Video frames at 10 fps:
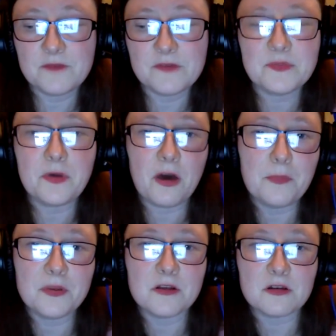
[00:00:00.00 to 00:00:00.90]
whatever is
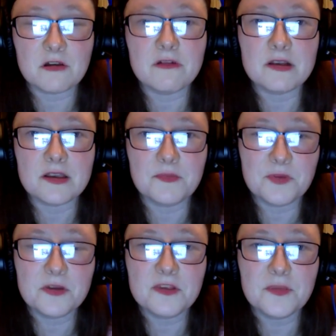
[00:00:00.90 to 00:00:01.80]
popular currently
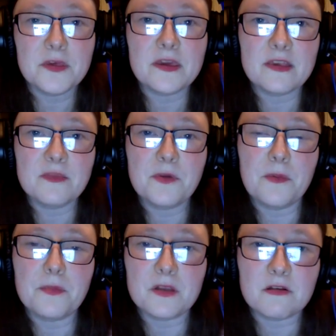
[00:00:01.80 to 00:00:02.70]
because something is
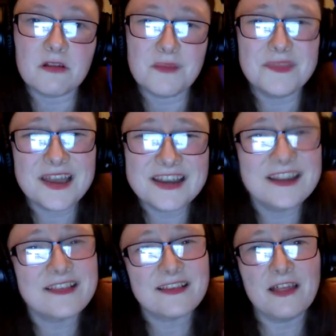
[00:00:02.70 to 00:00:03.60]
popular um, that
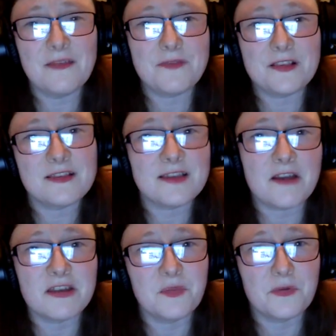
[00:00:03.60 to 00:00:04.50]
in itself is a
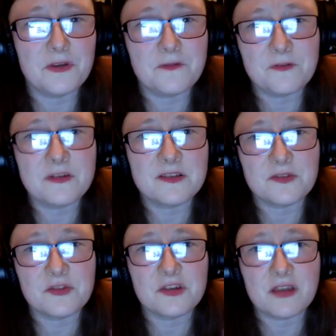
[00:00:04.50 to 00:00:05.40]
starting point for
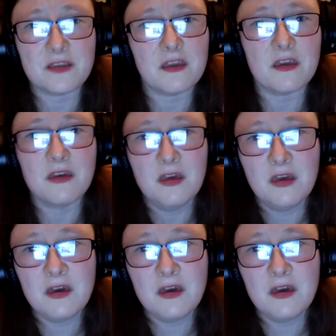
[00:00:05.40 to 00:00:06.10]
discussion i think